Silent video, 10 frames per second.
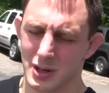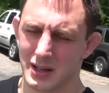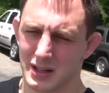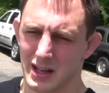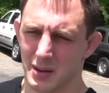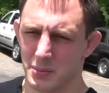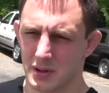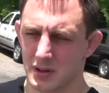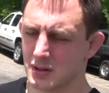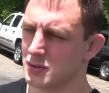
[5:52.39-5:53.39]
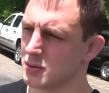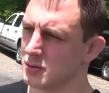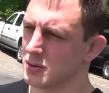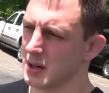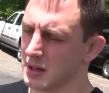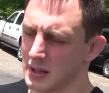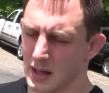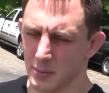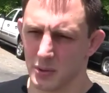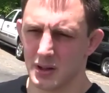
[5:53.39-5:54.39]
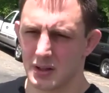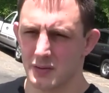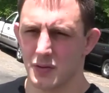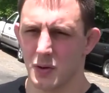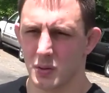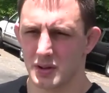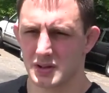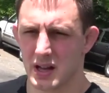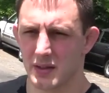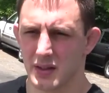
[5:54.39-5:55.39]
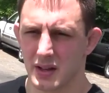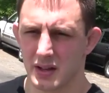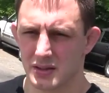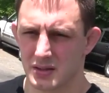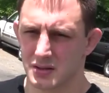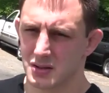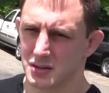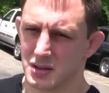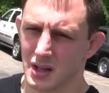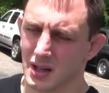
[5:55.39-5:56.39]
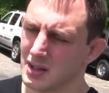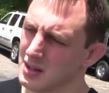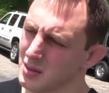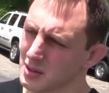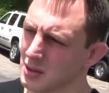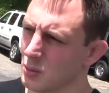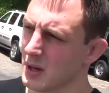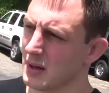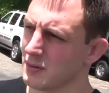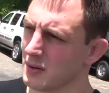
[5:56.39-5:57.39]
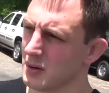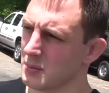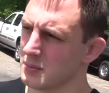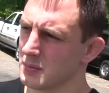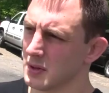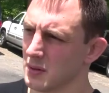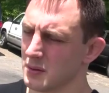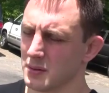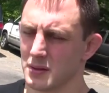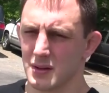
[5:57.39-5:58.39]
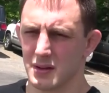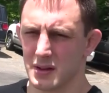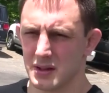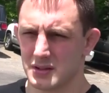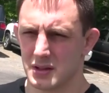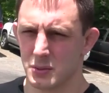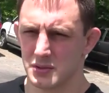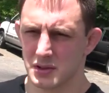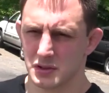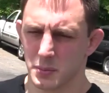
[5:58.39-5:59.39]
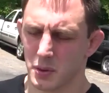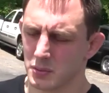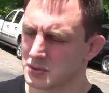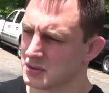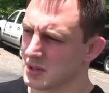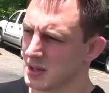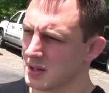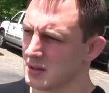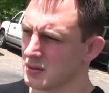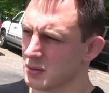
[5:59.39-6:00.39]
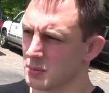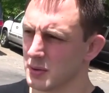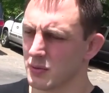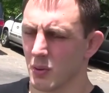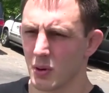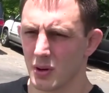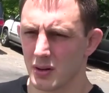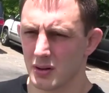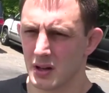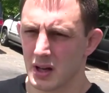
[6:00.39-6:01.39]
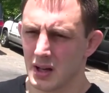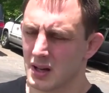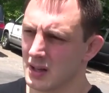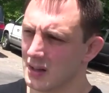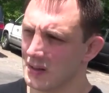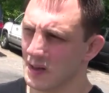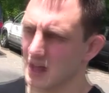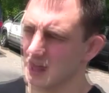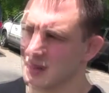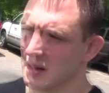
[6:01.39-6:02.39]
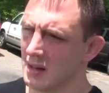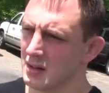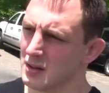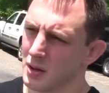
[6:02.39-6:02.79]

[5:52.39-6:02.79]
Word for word: training camp, but a true training camp where he can focus on things and just, you know, get away from, you know, the things he was exposed uh, to before. And, and and uh, you